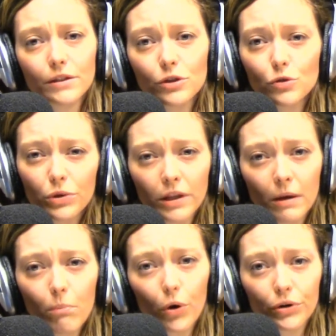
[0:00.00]
really
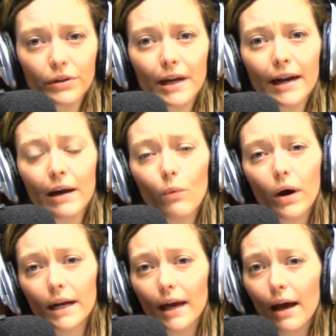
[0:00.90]
important, and I
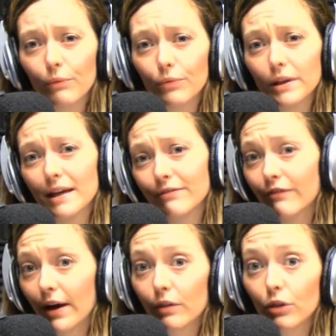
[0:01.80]
want to really
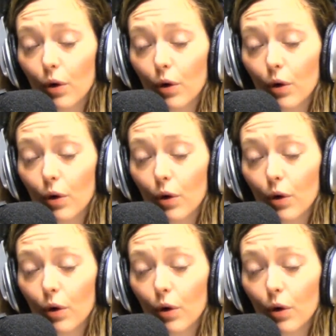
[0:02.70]
invite